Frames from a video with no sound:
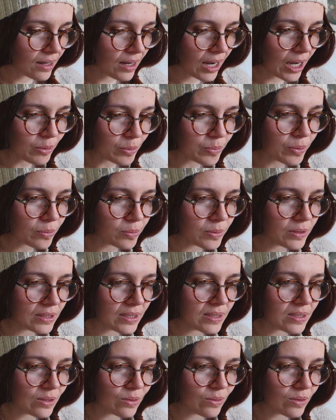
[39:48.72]
I would probably
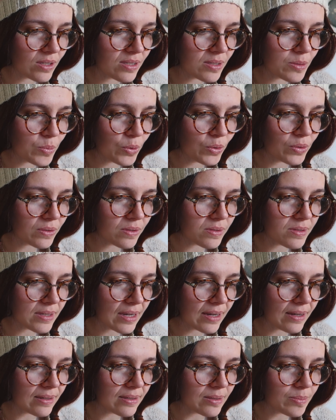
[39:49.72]
knit it on a smaller
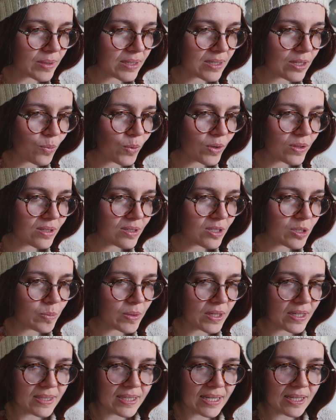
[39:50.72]
size because I want it to
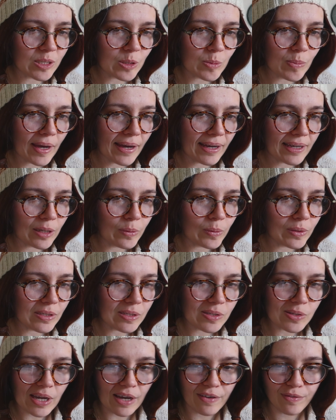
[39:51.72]
be a dense bag. I want
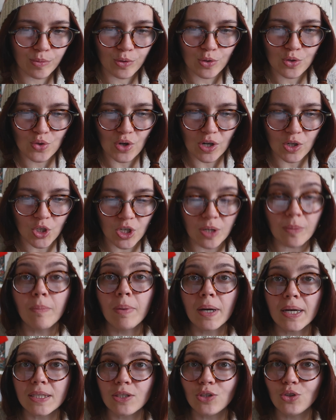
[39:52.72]
it to have more structure,
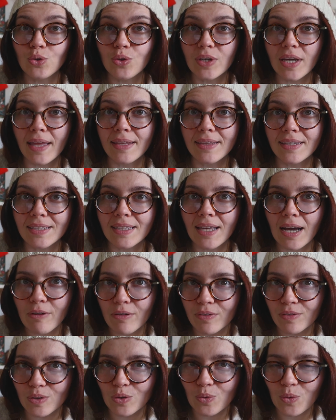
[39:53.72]
but you can knit
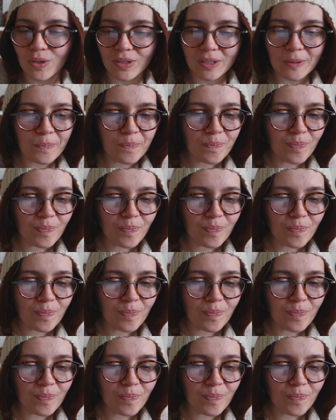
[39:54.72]
however you want.